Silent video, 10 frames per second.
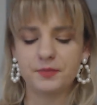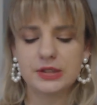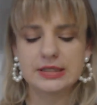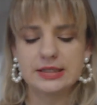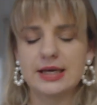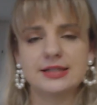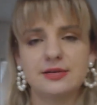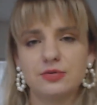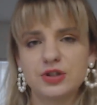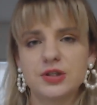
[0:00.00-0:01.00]
Yeah,
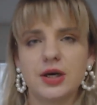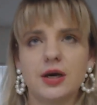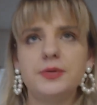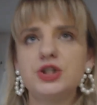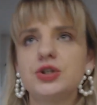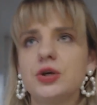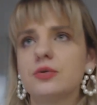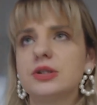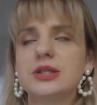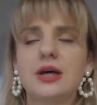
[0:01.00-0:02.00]
those peach
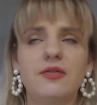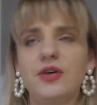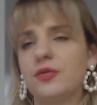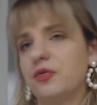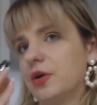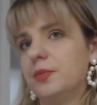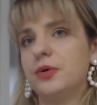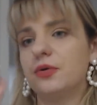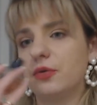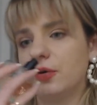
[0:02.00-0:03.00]
notes are very, very
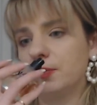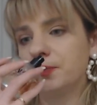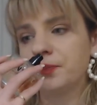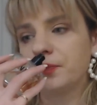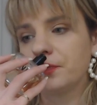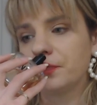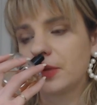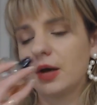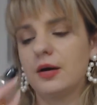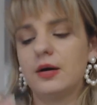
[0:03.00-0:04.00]
beautiful.
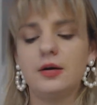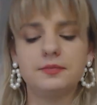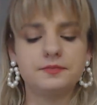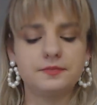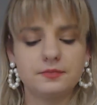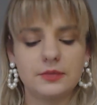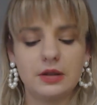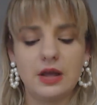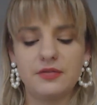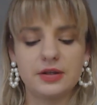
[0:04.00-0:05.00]
Um,
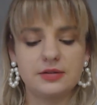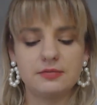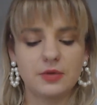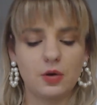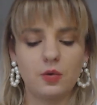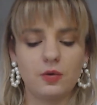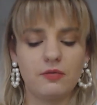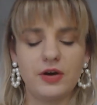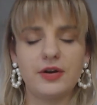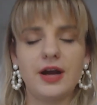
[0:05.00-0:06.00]
Love it.
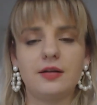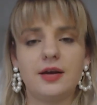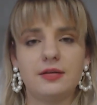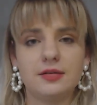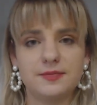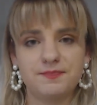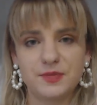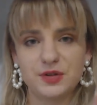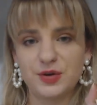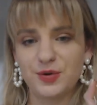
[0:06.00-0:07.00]
Very elegant.
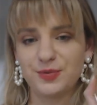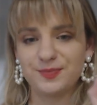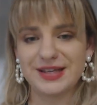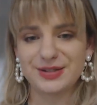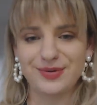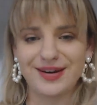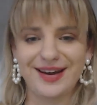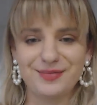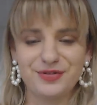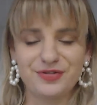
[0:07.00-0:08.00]
So that's why
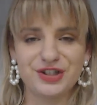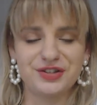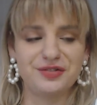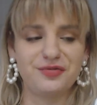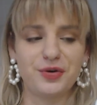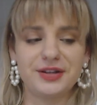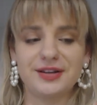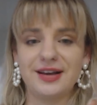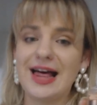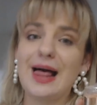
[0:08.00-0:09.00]
I've been reaching it for it
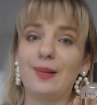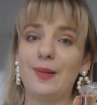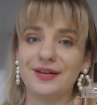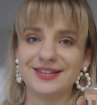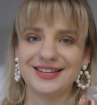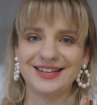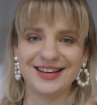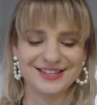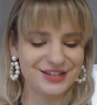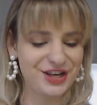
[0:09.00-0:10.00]
a lot
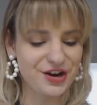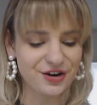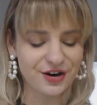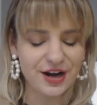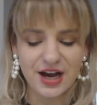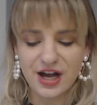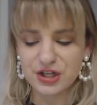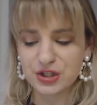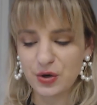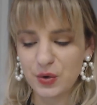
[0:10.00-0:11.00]
last year.
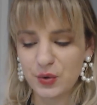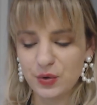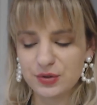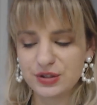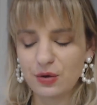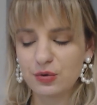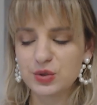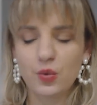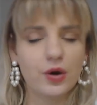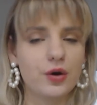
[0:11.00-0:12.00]
So
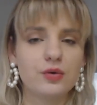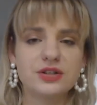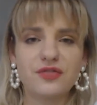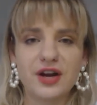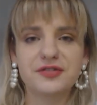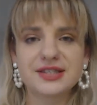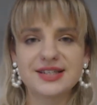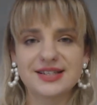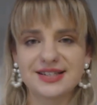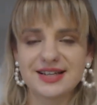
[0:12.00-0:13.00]
those were all the
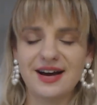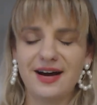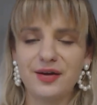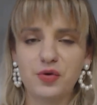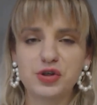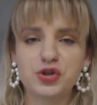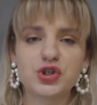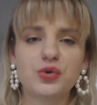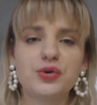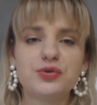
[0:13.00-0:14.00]
fragrances I wanted to
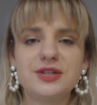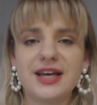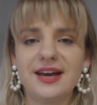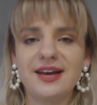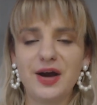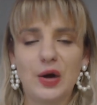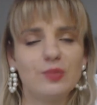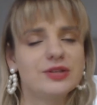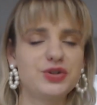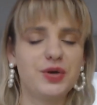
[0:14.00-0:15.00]
show you today. I
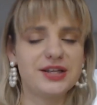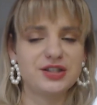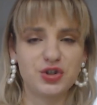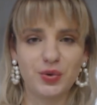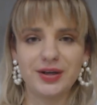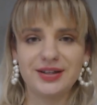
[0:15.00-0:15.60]
hope that you guys enjoyed.